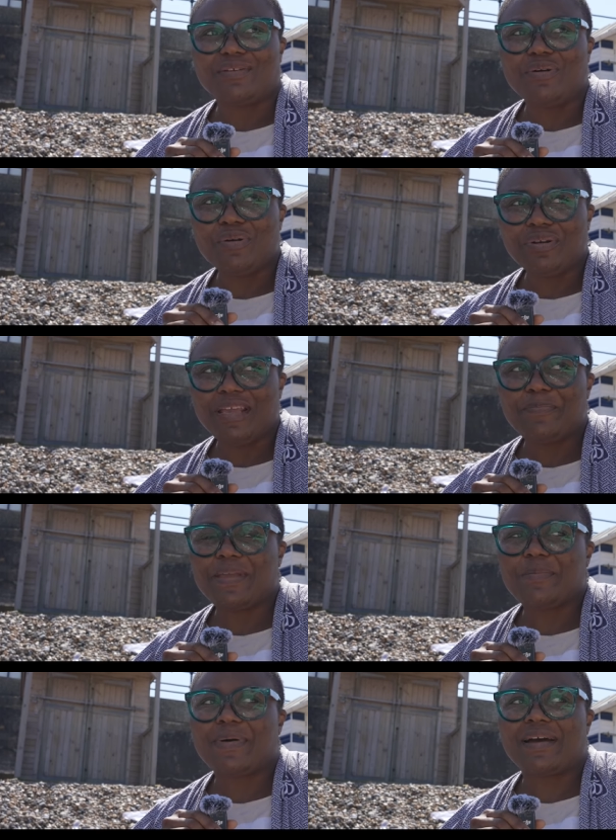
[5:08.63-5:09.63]
on a
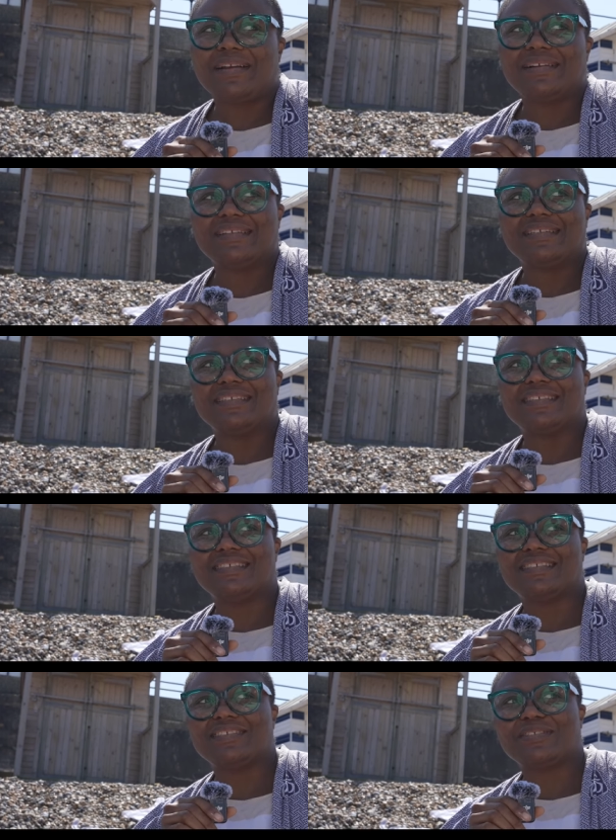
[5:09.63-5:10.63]
paper.
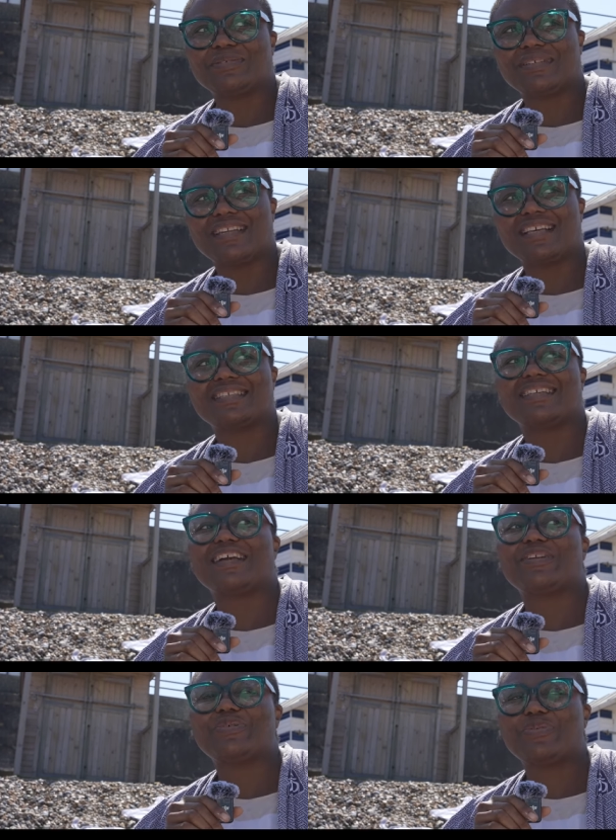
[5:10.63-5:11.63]
So the next
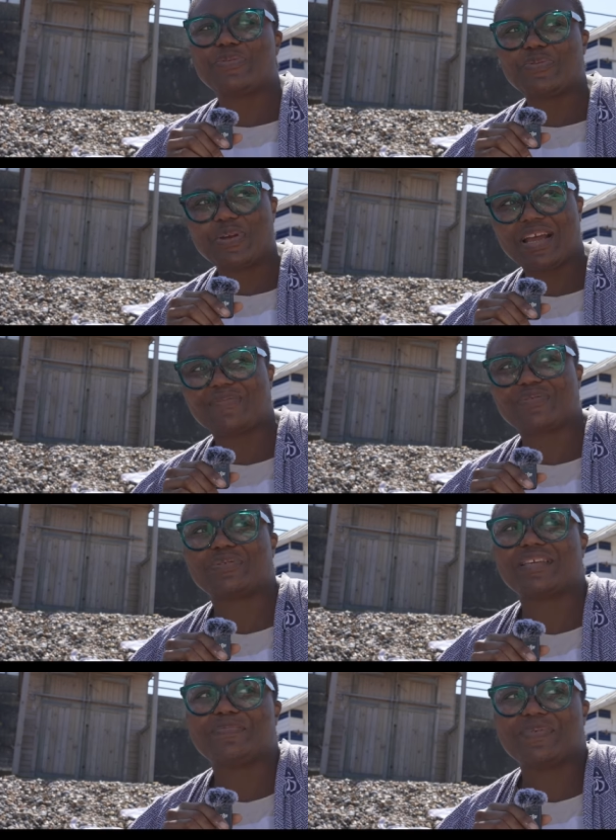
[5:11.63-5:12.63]
thing I know,
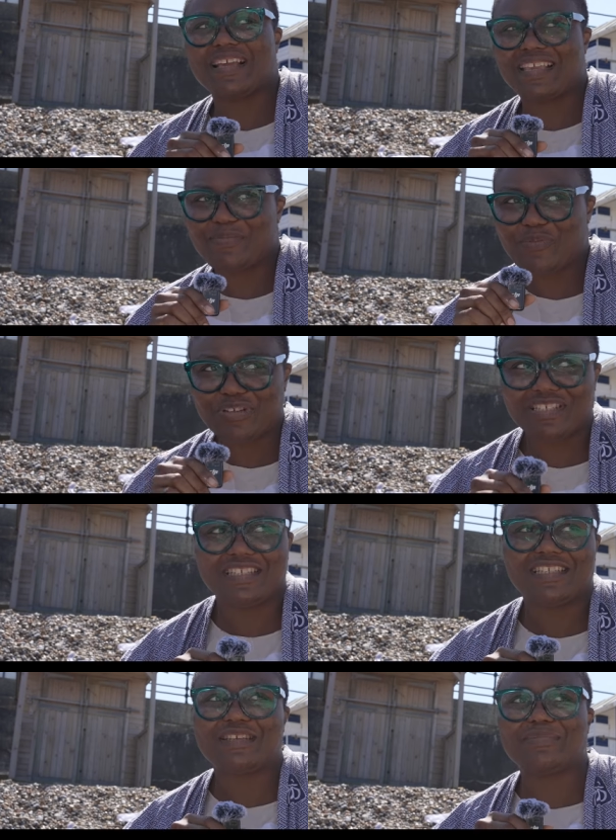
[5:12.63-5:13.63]
I keep
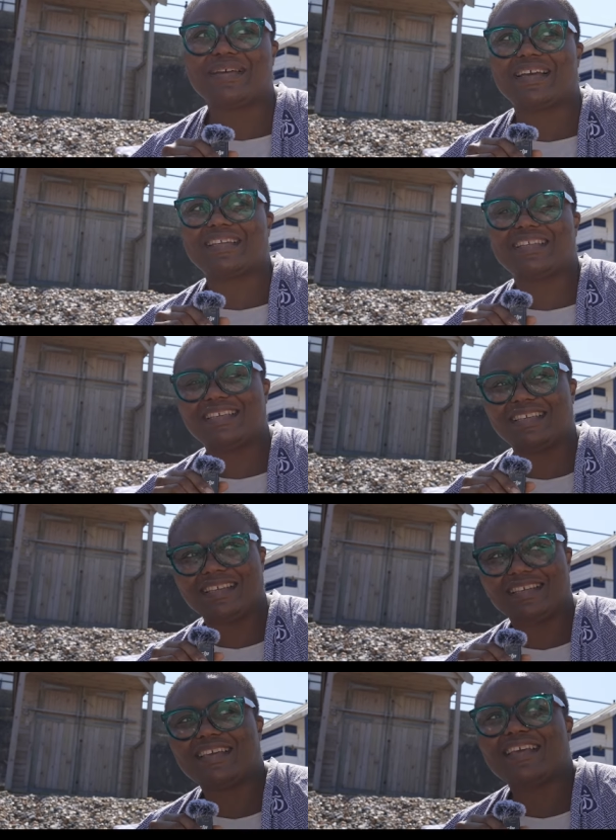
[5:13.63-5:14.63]
watching him, and he
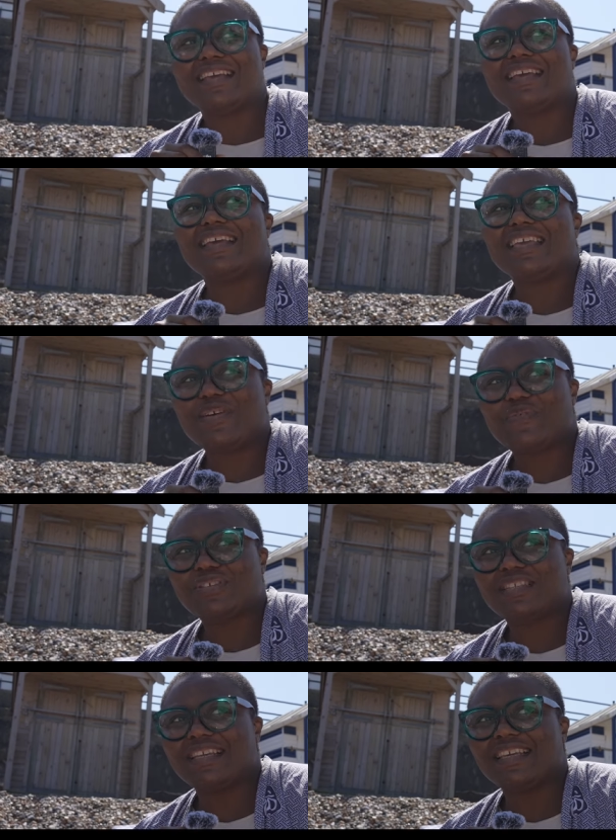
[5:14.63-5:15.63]
gave
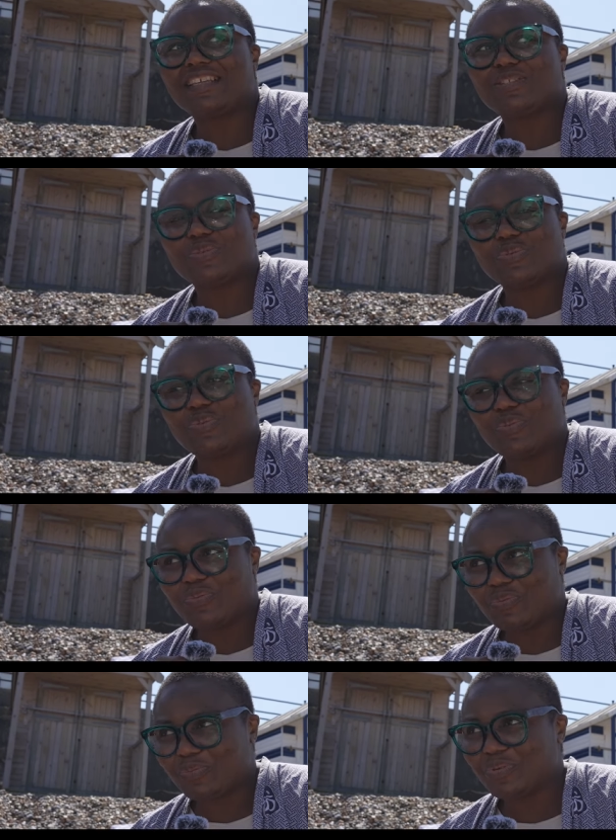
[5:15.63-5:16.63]
us the link to,
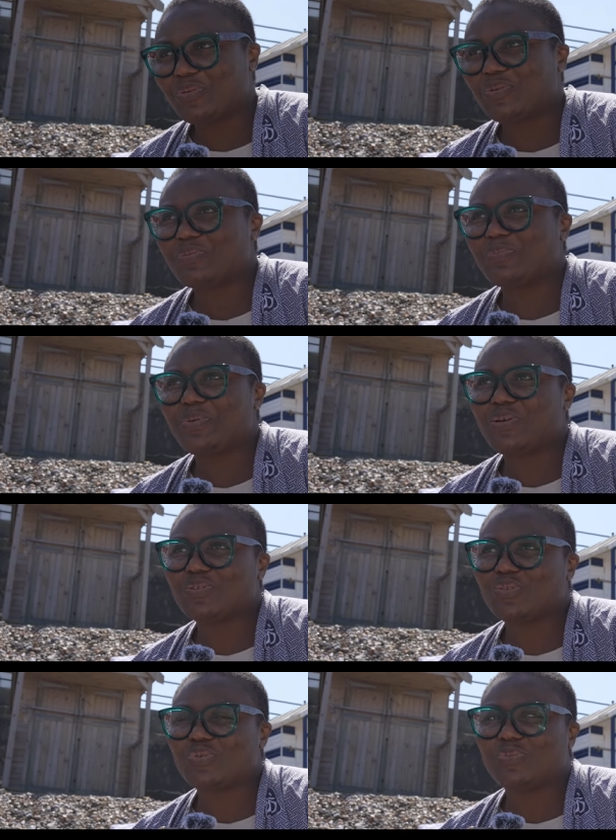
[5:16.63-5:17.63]
you know, be
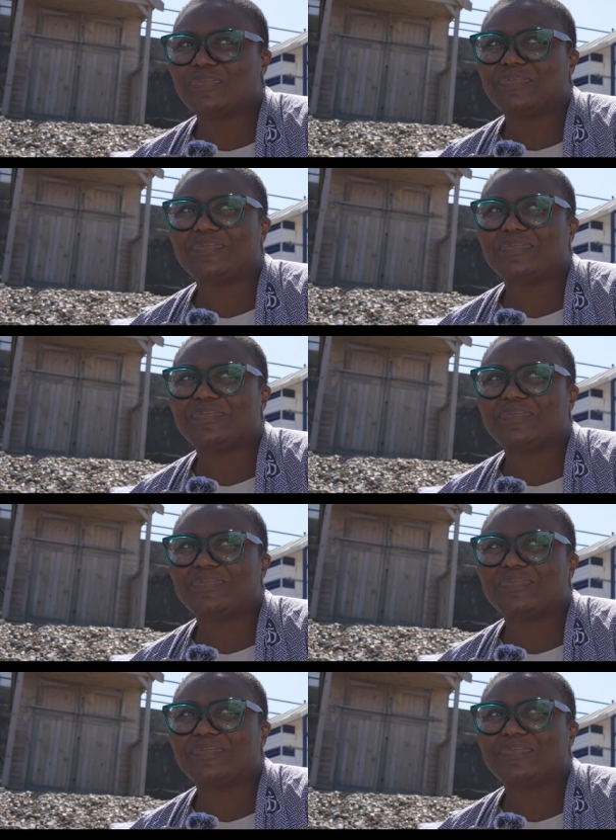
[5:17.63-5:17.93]
on Zoom.